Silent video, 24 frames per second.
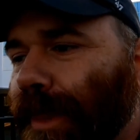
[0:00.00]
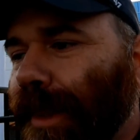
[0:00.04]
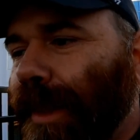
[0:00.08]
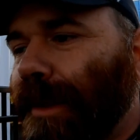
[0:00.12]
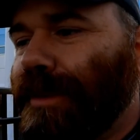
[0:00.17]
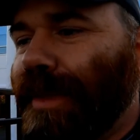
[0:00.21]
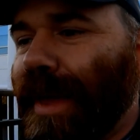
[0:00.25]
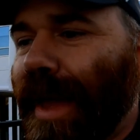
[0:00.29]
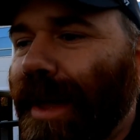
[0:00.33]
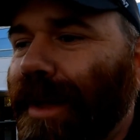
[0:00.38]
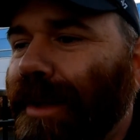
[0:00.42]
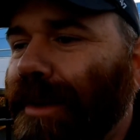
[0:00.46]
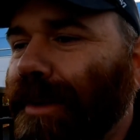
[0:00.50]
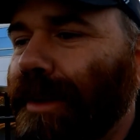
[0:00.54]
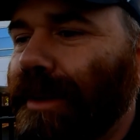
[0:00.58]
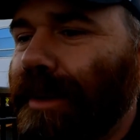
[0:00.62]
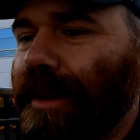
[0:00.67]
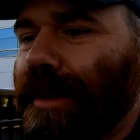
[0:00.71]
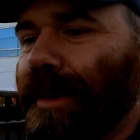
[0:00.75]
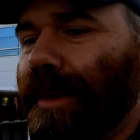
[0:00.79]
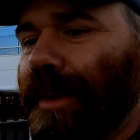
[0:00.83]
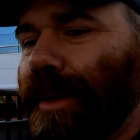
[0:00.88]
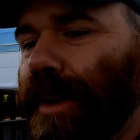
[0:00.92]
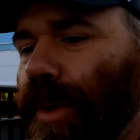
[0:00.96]
that
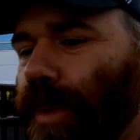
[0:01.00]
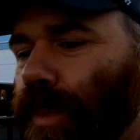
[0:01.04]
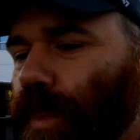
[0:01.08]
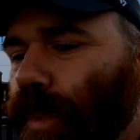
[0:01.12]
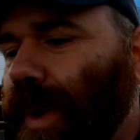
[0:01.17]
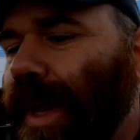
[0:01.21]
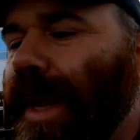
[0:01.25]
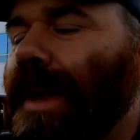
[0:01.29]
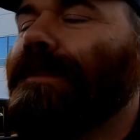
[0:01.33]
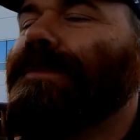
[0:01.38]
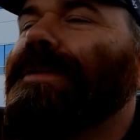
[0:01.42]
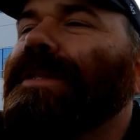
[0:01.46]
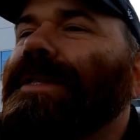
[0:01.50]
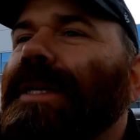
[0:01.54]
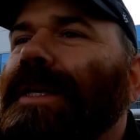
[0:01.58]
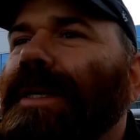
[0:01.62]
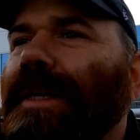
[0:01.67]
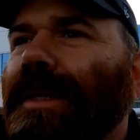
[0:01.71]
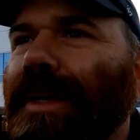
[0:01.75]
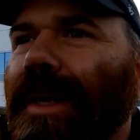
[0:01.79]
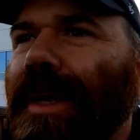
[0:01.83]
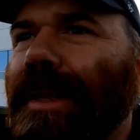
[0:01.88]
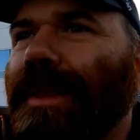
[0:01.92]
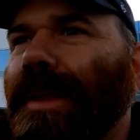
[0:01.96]
we have
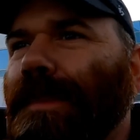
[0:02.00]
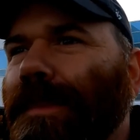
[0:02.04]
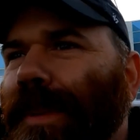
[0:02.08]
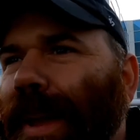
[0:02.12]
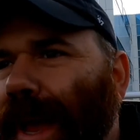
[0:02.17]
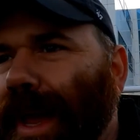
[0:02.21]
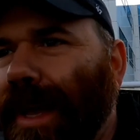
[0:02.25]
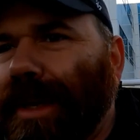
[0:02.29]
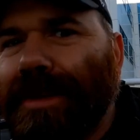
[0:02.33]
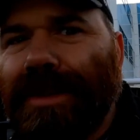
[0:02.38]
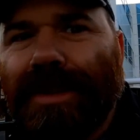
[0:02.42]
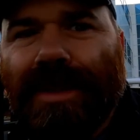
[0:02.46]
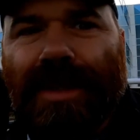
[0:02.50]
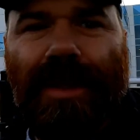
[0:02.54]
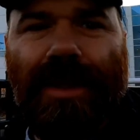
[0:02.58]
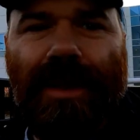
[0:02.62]
seen in the past,